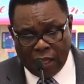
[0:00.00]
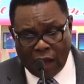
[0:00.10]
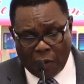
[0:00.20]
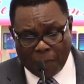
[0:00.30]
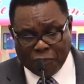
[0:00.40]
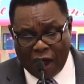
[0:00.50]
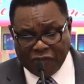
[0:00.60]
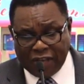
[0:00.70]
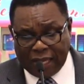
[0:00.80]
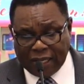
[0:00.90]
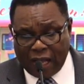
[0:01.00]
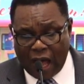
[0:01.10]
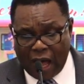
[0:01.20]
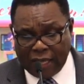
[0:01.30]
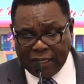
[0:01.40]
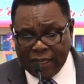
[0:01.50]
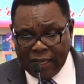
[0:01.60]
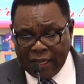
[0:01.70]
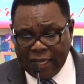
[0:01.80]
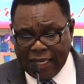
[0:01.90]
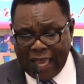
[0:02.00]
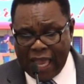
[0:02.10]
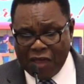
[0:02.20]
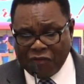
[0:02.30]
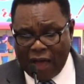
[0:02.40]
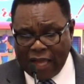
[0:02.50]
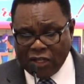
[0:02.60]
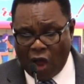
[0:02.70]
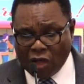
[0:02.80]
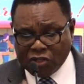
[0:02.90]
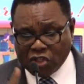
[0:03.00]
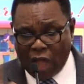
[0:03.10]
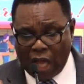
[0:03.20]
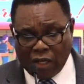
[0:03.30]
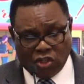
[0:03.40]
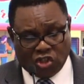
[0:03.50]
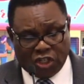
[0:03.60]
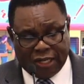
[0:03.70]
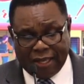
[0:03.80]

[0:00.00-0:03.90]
our provident God he gave a doxology,